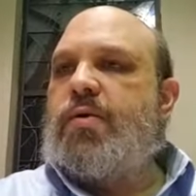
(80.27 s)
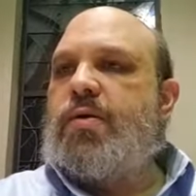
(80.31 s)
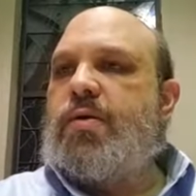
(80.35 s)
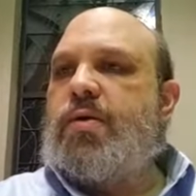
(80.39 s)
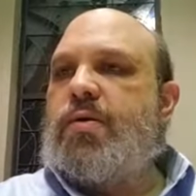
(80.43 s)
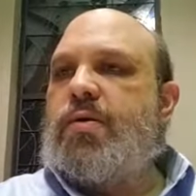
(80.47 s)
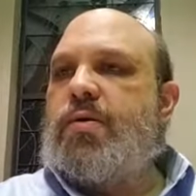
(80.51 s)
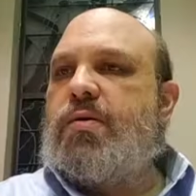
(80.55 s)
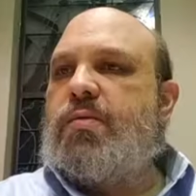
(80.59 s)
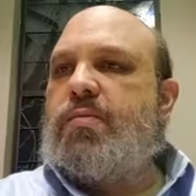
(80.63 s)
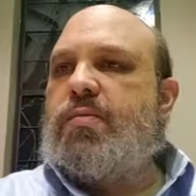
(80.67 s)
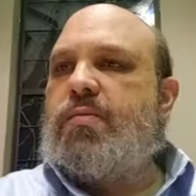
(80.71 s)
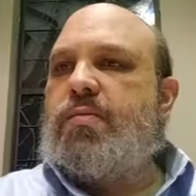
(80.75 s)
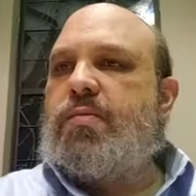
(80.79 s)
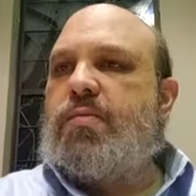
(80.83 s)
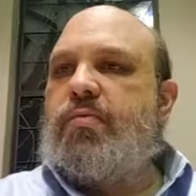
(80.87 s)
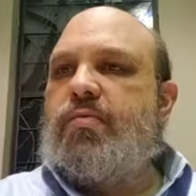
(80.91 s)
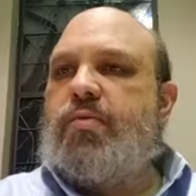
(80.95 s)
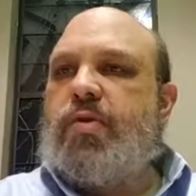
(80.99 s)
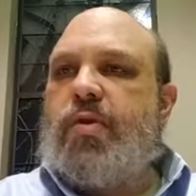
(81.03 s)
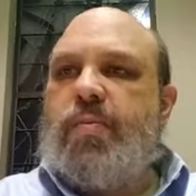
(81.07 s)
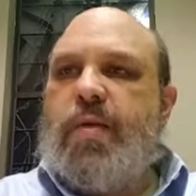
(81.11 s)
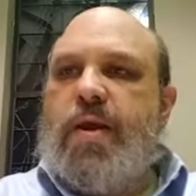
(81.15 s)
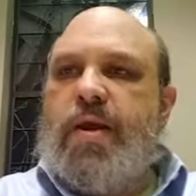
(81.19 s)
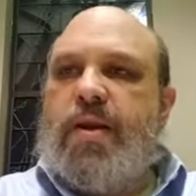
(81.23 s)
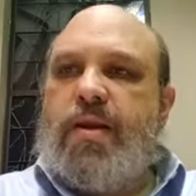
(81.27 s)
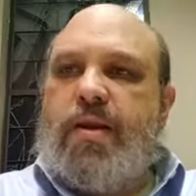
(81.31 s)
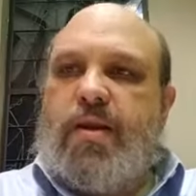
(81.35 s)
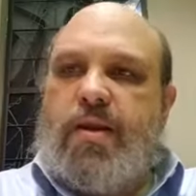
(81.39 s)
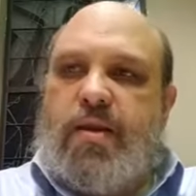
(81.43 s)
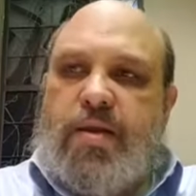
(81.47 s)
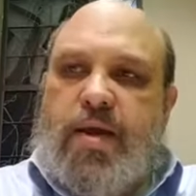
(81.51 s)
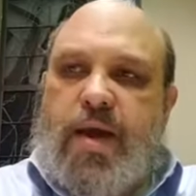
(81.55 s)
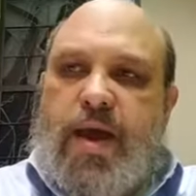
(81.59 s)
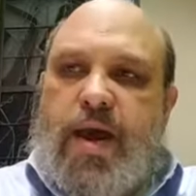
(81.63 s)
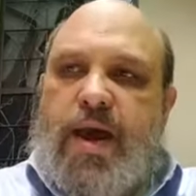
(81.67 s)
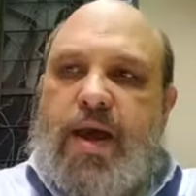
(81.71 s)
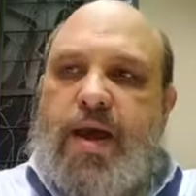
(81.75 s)
uh, demanding
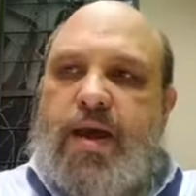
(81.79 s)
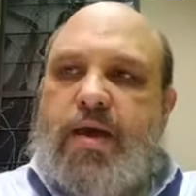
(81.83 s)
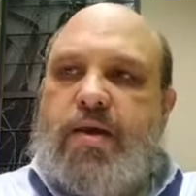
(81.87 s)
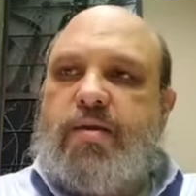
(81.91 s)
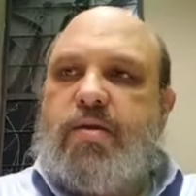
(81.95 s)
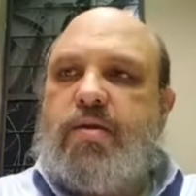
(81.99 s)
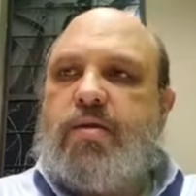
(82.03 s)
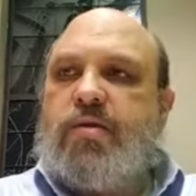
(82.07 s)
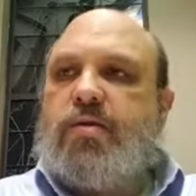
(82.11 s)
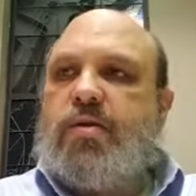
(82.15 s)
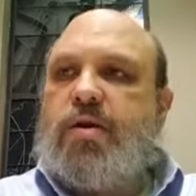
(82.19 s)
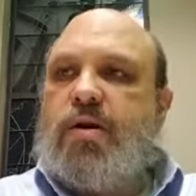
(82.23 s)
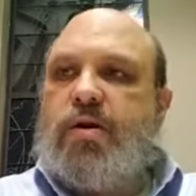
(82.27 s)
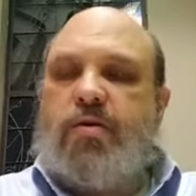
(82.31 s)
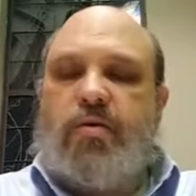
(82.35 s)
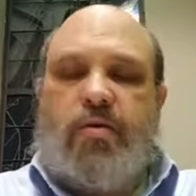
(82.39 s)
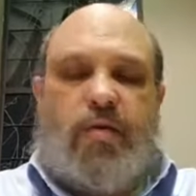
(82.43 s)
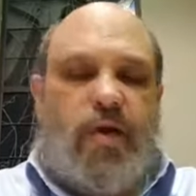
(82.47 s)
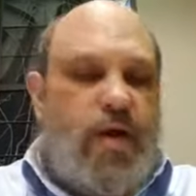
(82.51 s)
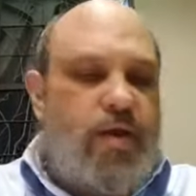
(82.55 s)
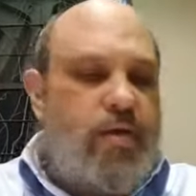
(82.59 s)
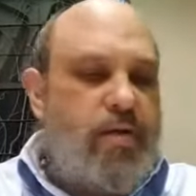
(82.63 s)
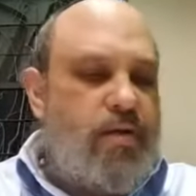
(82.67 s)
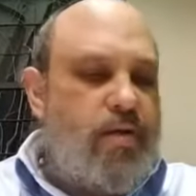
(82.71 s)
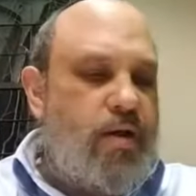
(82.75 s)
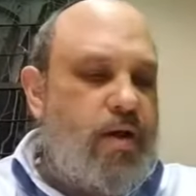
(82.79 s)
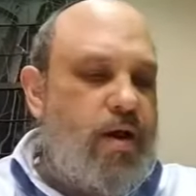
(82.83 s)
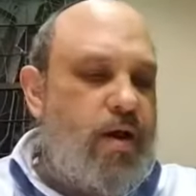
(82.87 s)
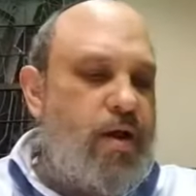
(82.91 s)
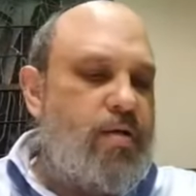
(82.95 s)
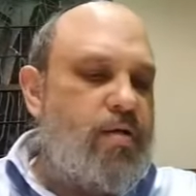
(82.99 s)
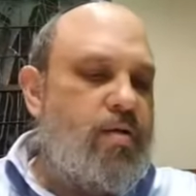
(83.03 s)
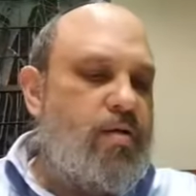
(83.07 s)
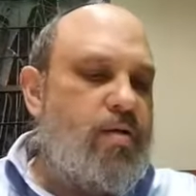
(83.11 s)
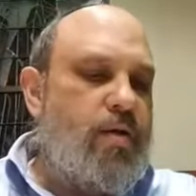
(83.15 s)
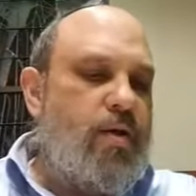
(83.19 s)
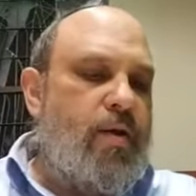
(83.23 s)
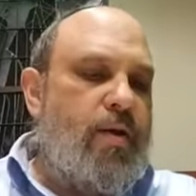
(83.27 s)
tax and terrorizing
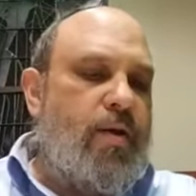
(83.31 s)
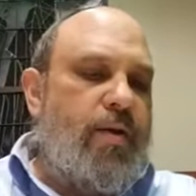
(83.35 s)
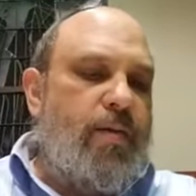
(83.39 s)
us.